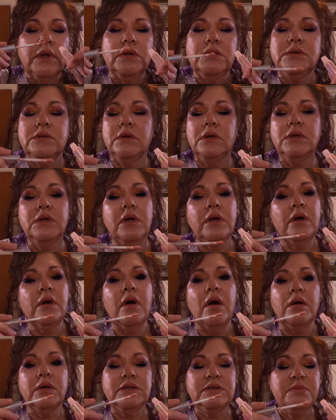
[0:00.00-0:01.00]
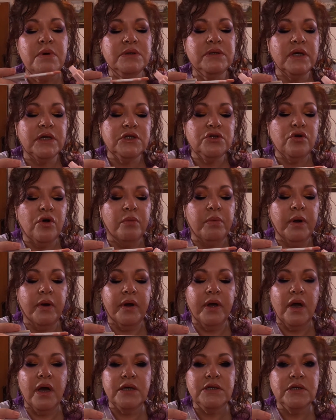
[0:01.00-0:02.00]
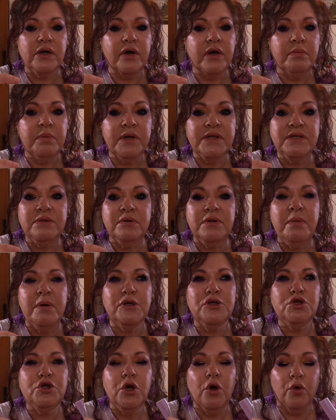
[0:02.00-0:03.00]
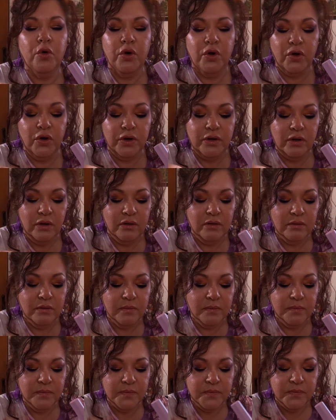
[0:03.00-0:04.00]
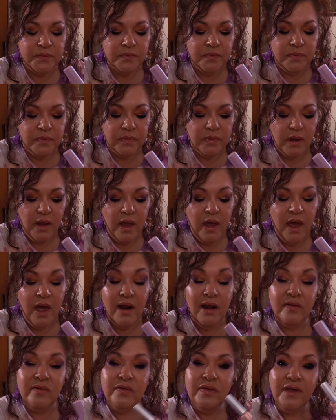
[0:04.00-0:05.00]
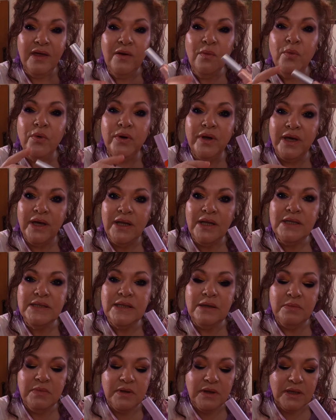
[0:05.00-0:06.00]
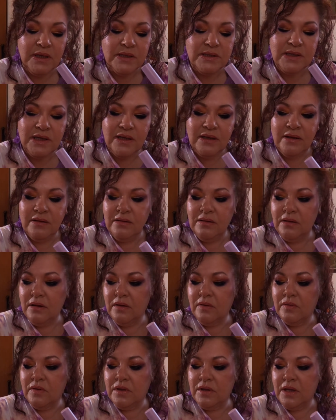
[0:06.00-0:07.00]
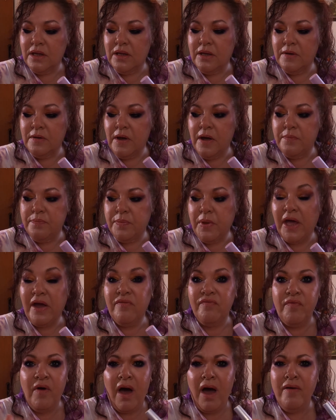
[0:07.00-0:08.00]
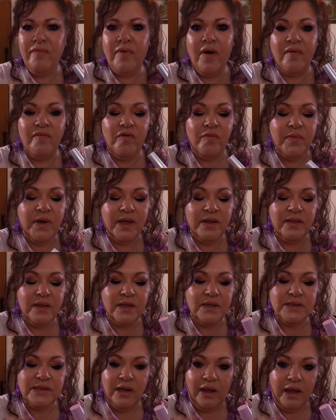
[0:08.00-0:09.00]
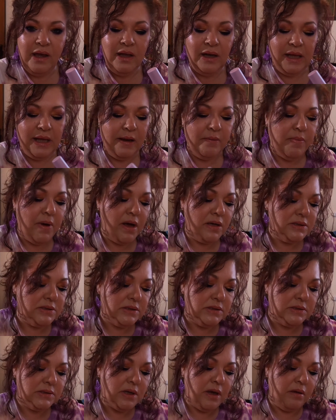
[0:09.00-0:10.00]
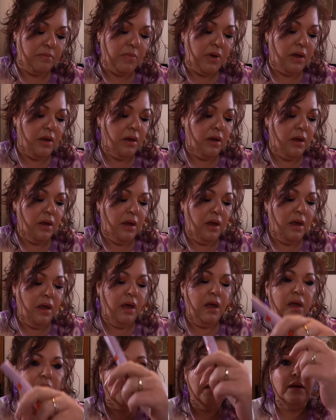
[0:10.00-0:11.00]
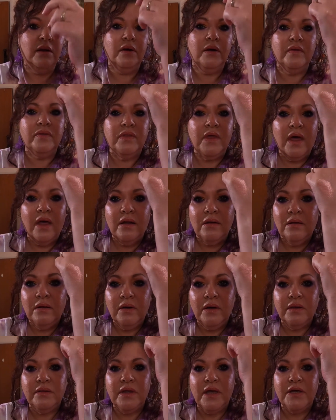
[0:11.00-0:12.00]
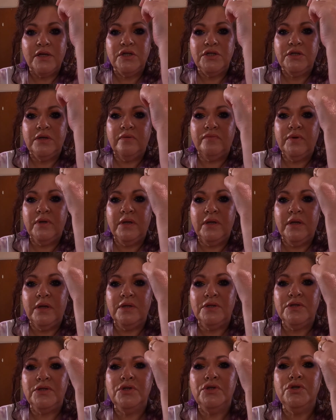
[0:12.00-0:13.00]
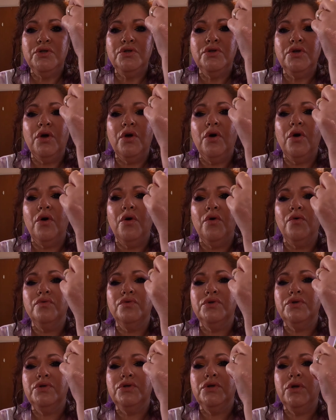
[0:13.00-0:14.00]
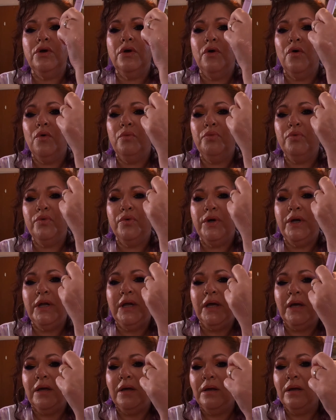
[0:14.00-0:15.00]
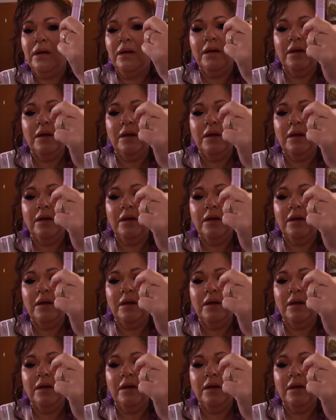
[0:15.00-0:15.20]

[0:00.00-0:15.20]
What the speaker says: strawberry ice cream. It smells so good. And I think we're getting some of these in the, like 5 of them in the Slay Glam box this time. And look at that. Look at that shift. It is so, so pretty.